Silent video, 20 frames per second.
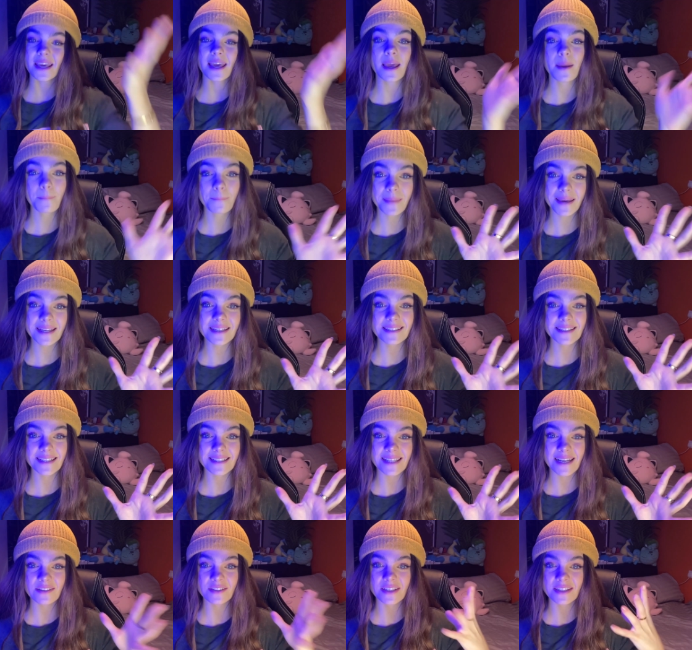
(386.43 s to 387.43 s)
it makes the
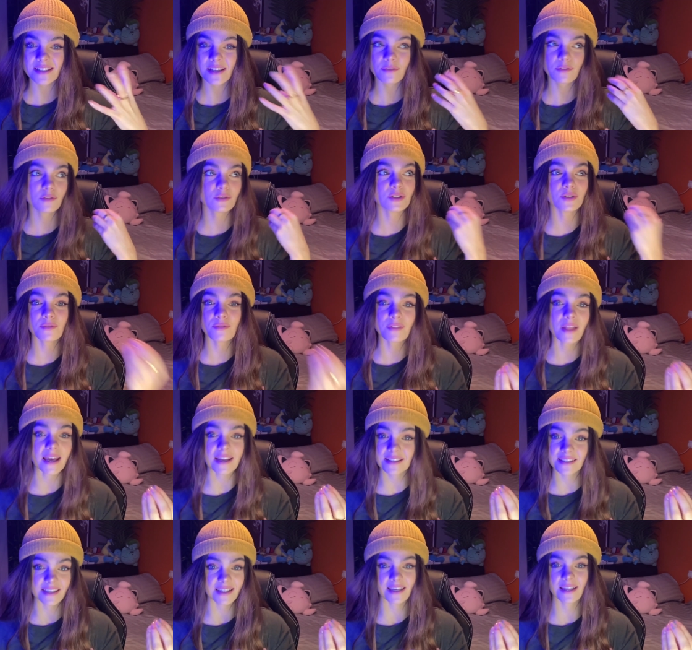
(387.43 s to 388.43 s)
sound as if you're
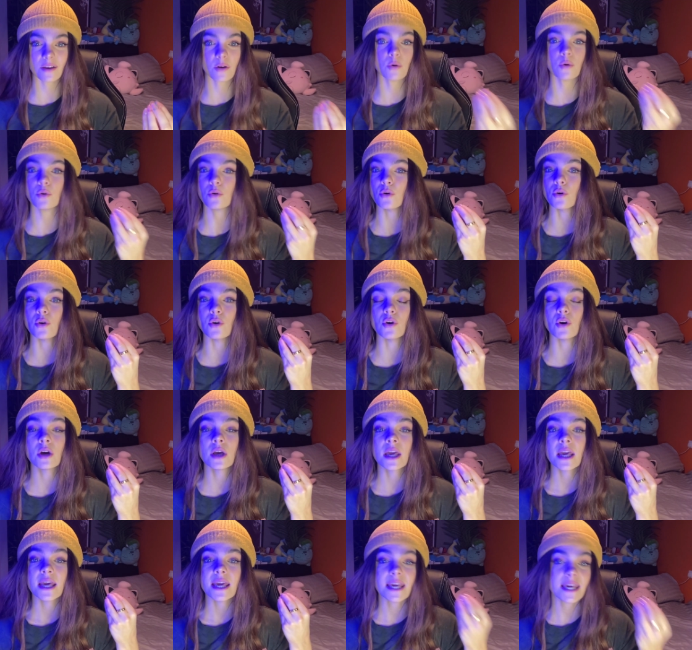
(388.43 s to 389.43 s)
deflecting or
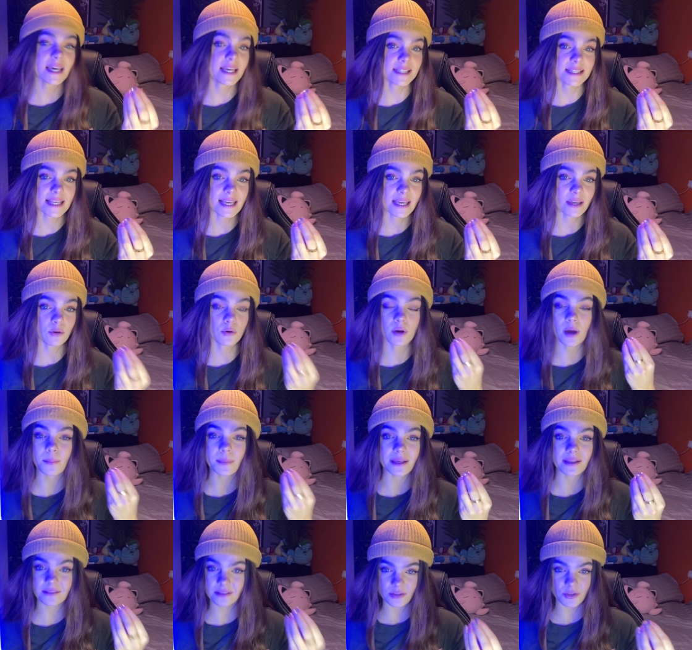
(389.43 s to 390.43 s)
hitting or
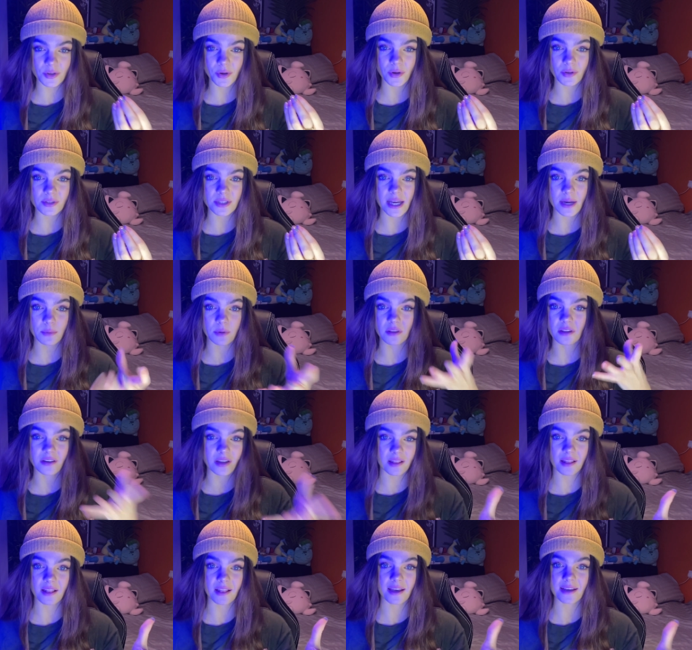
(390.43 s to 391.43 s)
coming into contact with
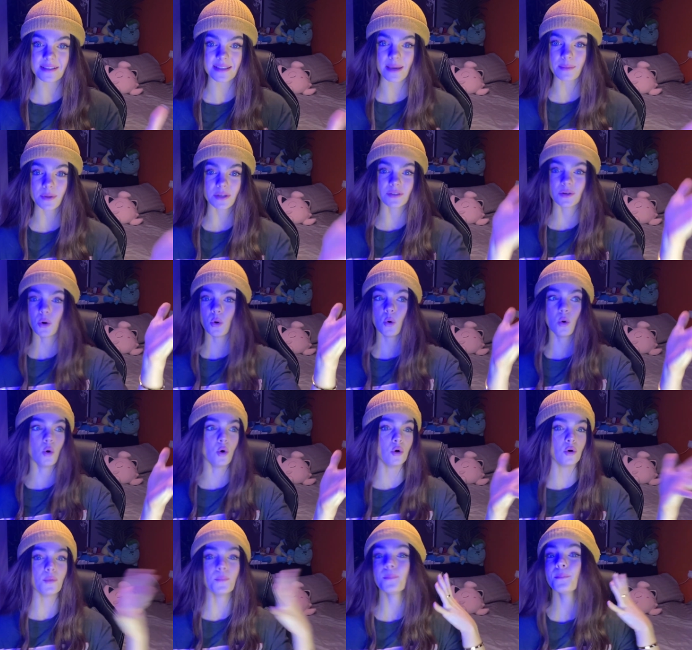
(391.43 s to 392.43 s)
another lightsaber
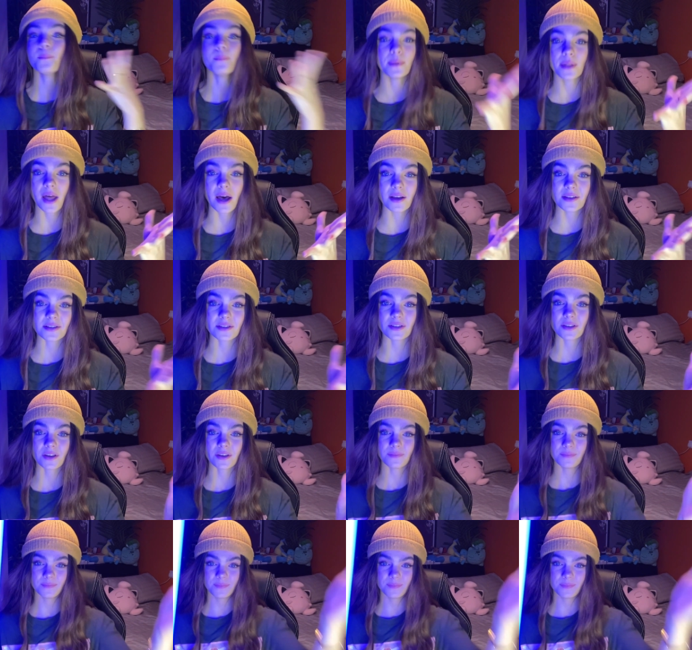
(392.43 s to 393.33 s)
or blaster.